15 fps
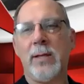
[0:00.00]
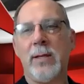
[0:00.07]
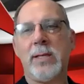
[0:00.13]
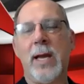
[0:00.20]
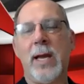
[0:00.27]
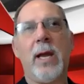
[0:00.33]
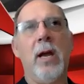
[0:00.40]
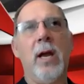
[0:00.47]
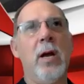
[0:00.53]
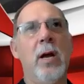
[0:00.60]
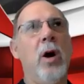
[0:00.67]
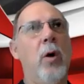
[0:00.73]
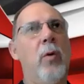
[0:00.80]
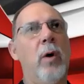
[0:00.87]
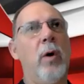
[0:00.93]
It's like,
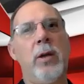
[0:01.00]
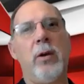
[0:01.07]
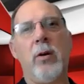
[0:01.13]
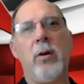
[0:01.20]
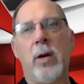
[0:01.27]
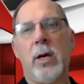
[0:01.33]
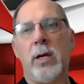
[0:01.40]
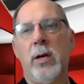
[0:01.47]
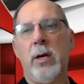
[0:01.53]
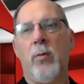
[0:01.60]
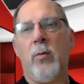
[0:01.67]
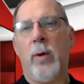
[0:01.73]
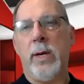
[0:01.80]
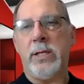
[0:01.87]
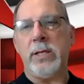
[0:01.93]
well, you're a good
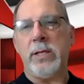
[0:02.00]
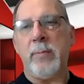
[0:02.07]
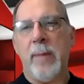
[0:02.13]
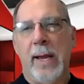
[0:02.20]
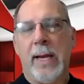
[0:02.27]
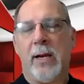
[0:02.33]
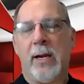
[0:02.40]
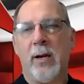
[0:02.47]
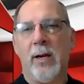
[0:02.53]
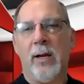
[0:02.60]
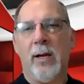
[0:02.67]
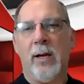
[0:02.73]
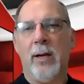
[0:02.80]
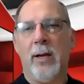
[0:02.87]
widget maker,